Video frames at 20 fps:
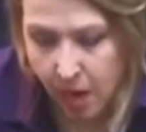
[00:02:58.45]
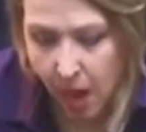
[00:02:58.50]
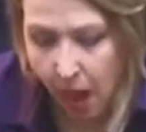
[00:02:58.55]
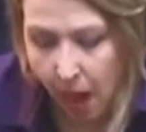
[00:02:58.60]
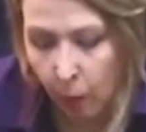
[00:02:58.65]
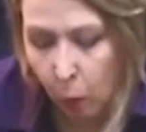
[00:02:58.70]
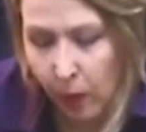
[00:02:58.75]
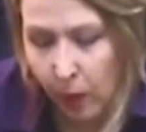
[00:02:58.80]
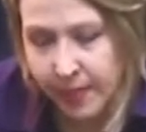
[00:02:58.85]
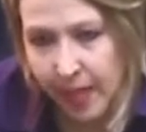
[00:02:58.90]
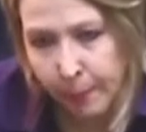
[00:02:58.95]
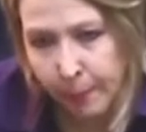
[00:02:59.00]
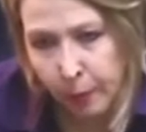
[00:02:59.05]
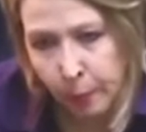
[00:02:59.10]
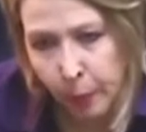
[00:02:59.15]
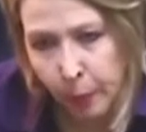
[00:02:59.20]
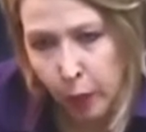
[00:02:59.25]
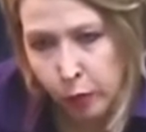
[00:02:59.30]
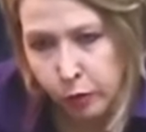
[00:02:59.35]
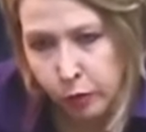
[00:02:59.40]
And what that
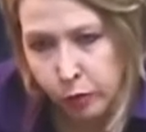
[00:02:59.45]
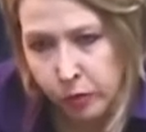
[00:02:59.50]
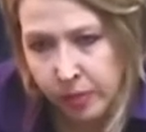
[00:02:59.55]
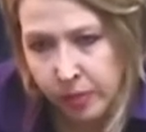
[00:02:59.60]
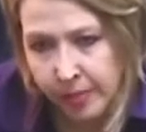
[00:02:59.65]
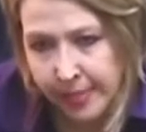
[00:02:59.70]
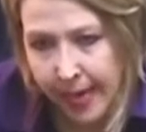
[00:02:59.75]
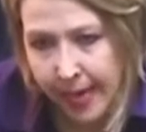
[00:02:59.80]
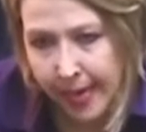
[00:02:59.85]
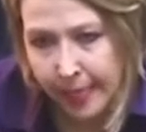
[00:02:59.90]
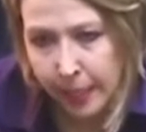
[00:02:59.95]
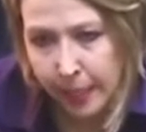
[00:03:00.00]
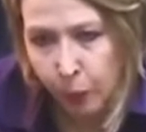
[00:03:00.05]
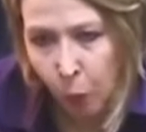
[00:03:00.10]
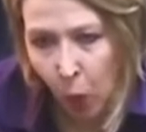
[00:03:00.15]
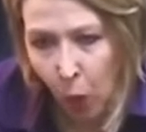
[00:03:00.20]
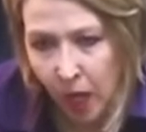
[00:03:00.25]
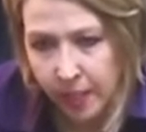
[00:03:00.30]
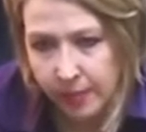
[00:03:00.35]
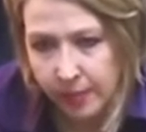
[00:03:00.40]
proposal stated
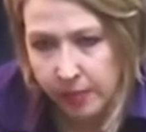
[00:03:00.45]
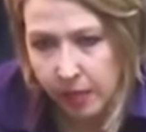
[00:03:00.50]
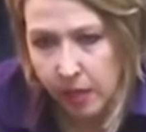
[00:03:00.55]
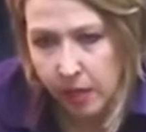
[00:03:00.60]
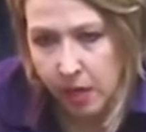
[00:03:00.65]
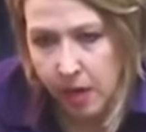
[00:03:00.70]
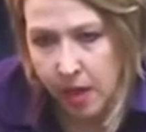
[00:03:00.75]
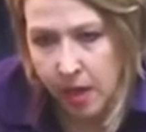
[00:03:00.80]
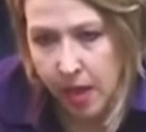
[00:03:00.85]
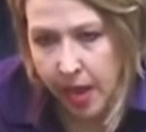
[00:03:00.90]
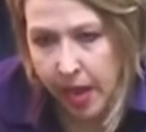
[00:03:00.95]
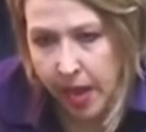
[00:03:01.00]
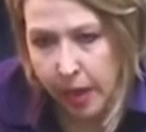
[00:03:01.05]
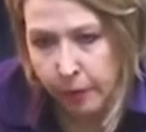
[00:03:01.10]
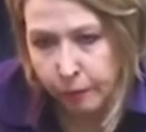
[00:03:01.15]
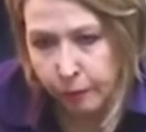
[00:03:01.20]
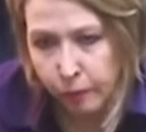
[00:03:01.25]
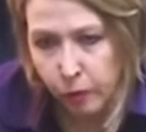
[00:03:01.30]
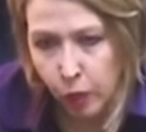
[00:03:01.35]
was, if